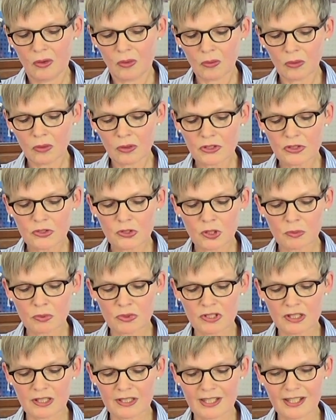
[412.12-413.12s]
All
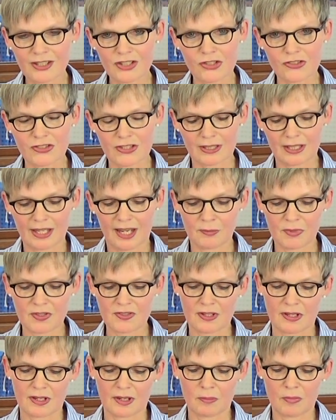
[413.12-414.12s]
interpreting teachers in
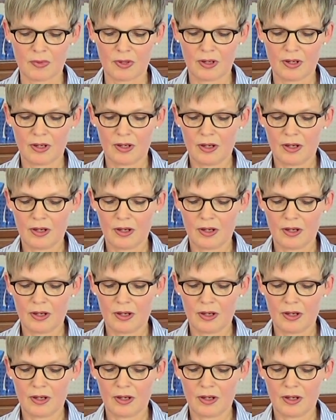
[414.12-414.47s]
Germersheim,